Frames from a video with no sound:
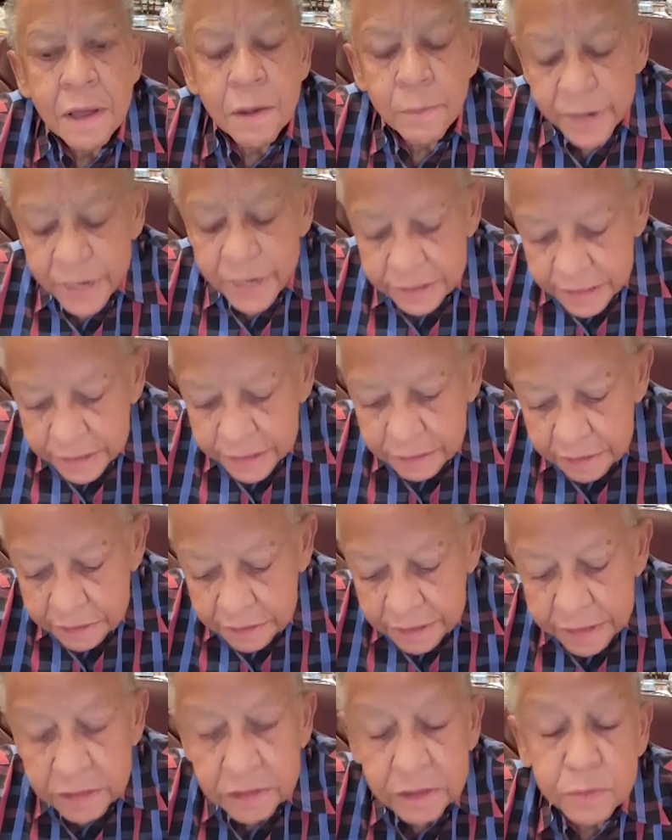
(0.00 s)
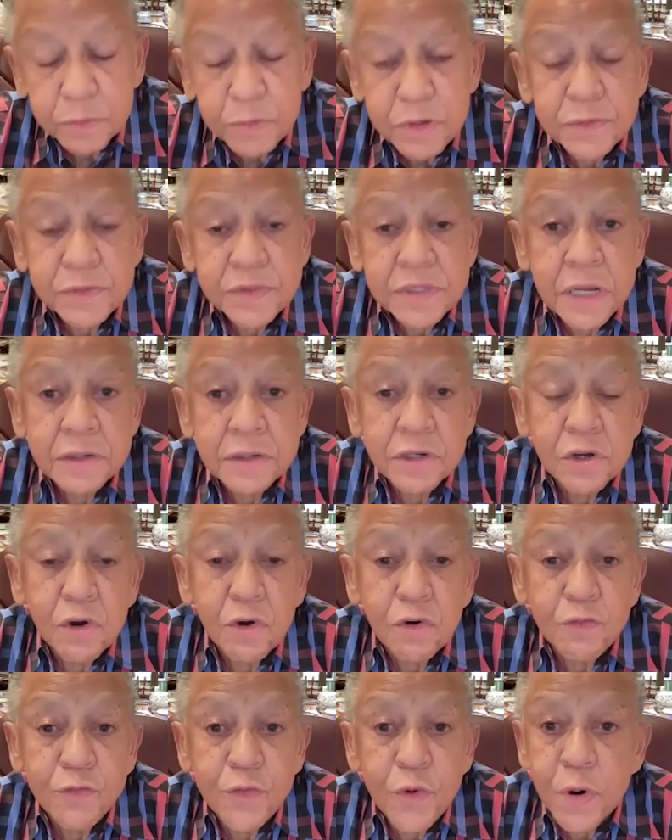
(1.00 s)
But I think the things that we've done to
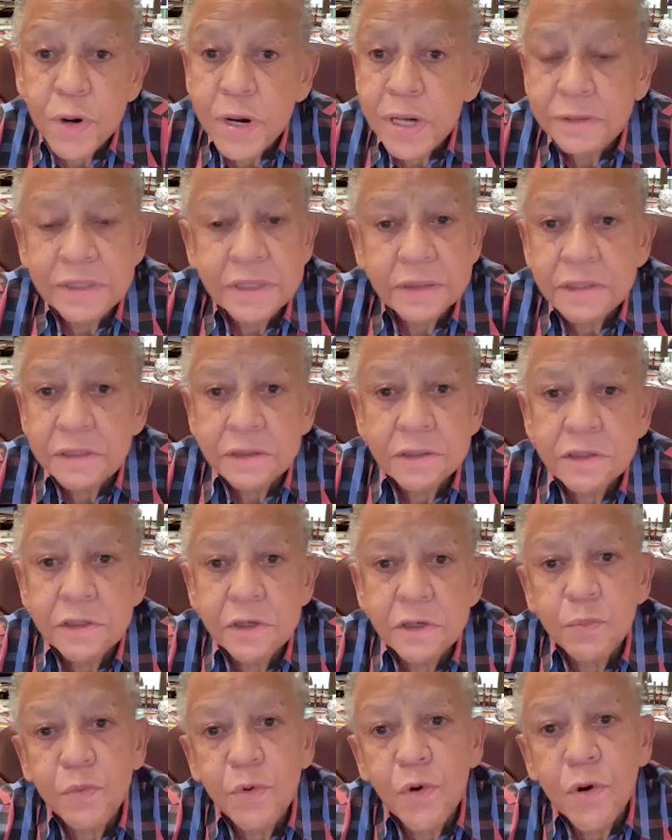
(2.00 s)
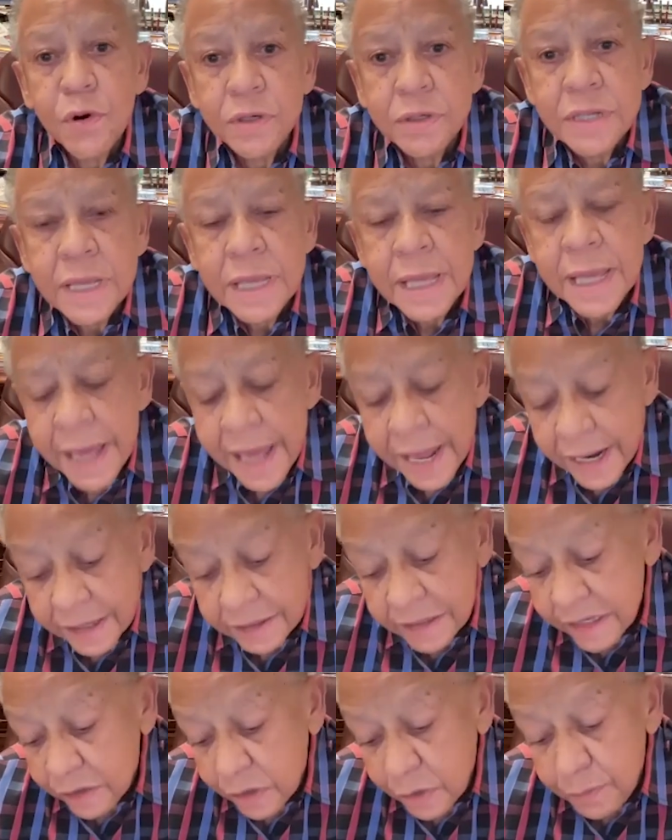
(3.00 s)
go forward, I think this is important. And I
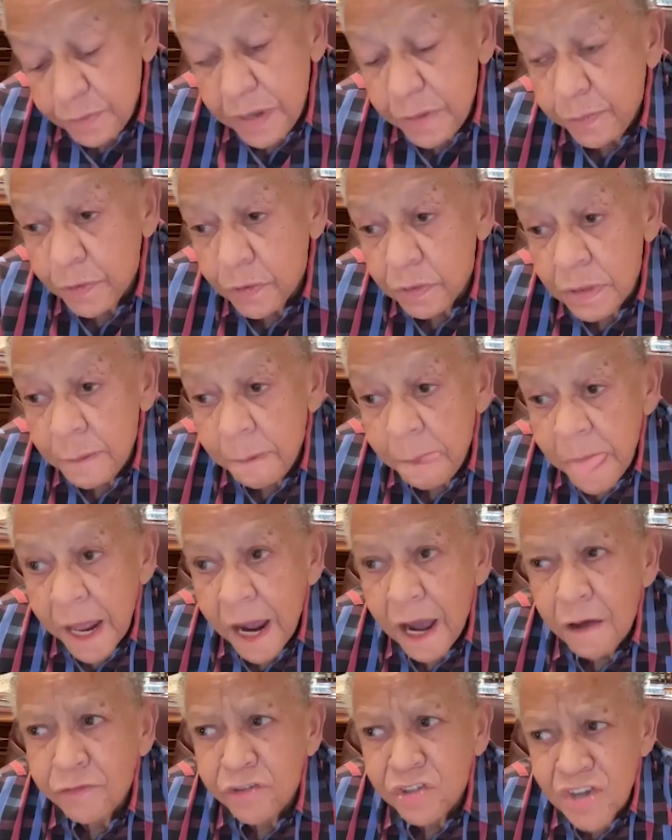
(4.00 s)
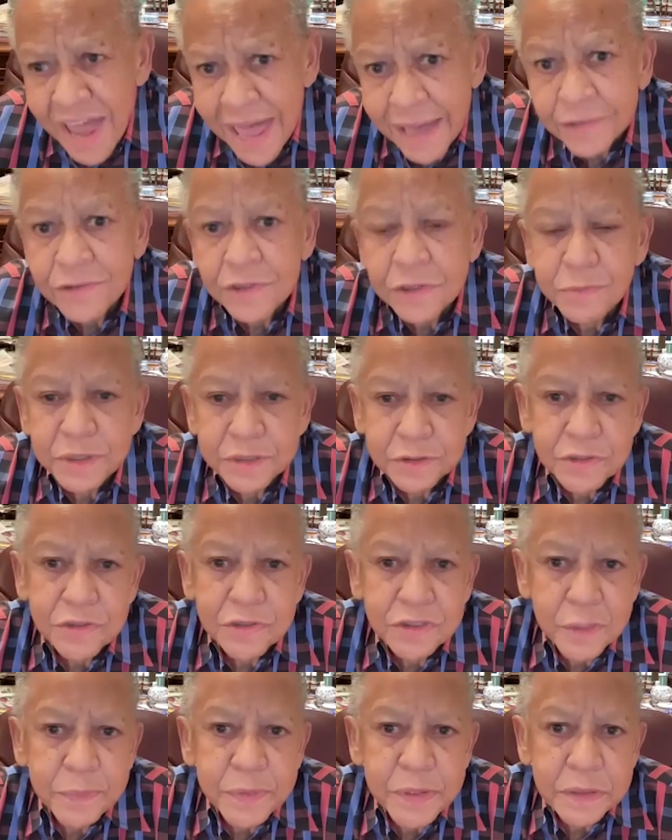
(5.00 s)
think the people of Jackson,
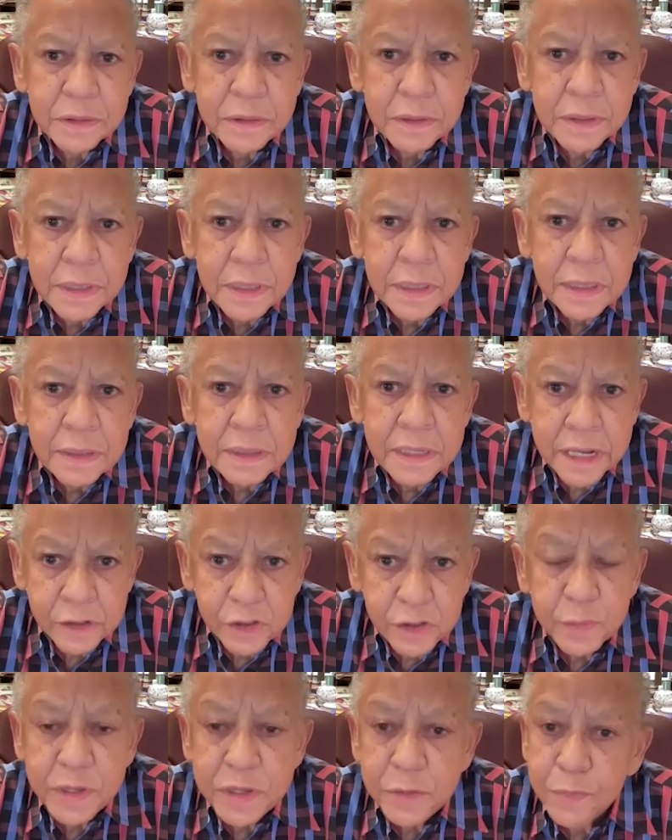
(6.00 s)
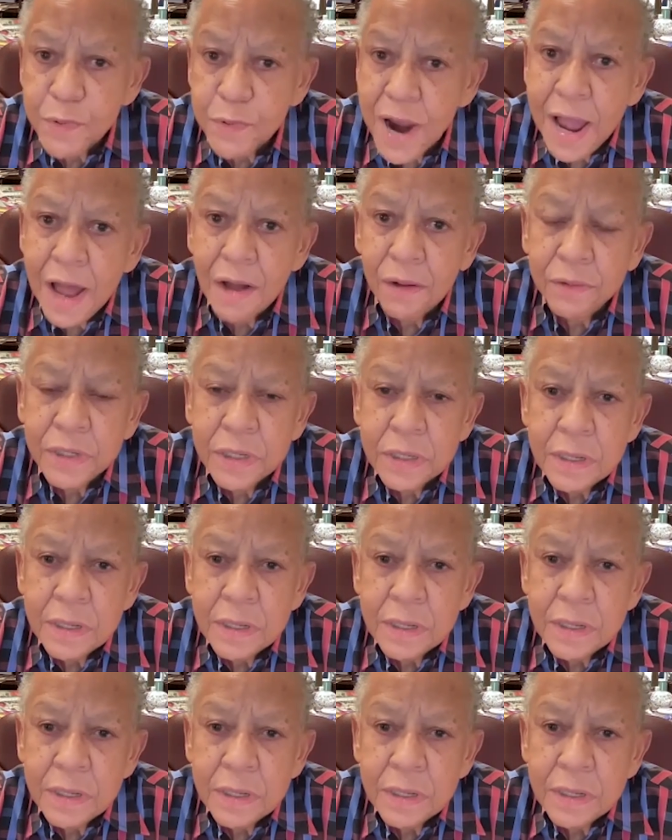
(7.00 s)
Mississippi, need to be proud